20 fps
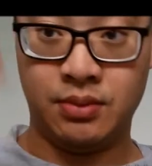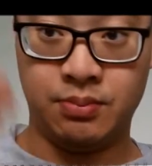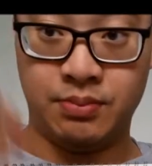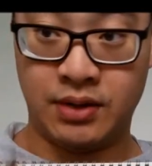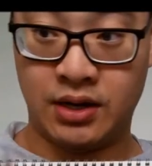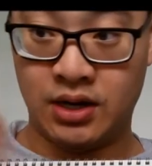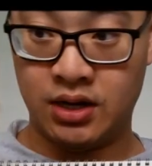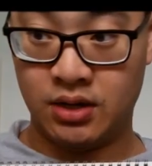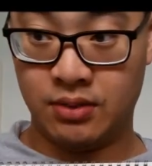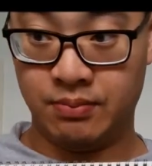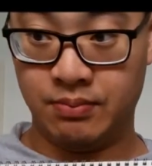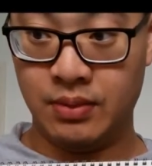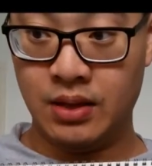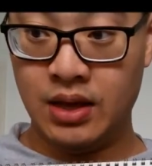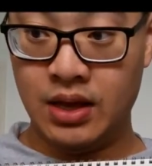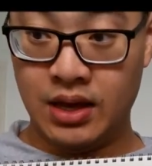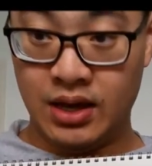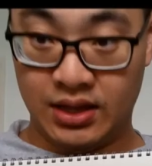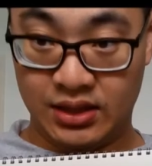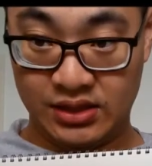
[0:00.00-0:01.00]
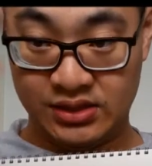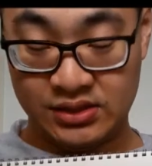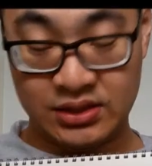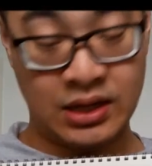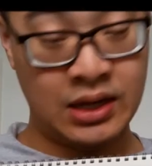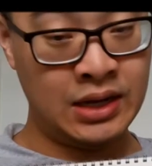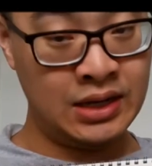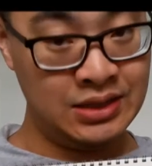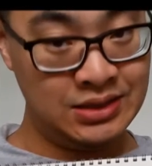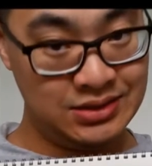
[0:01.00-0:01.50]
the bottom, and the
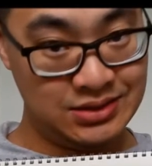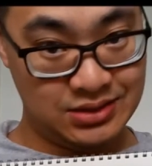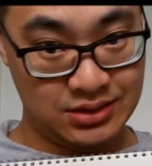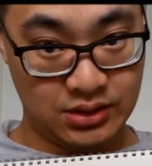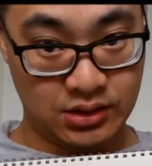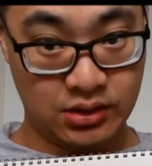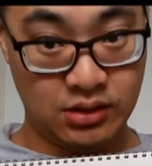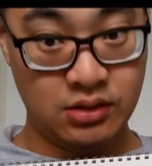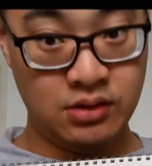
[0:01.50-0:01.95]
sides.